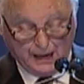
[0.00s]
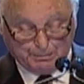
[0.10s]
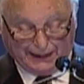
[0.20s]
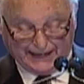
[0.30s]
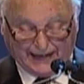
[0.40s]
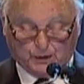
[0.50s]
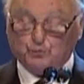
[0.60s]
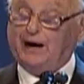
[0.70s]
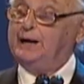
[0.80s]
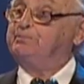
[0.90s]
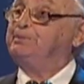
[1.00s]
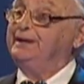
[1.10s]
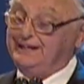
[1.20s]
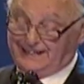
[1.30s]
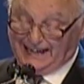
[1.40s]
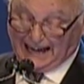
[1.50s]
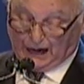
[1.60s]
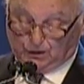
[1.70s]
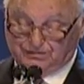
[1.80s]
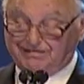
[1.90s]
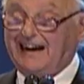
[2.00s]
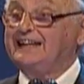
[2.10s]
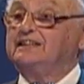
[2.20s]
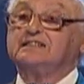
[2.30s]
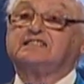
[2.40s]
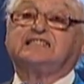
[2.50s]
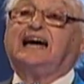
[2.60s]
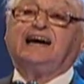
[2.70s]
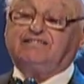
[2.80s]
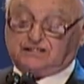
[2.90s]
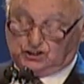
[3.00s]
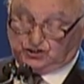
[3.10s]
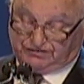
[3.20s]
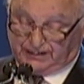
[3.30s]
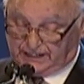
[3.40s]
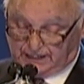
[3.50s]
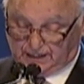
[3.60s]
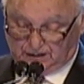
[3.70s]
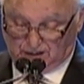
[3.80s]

by NYPD outriders, sirens shrieking.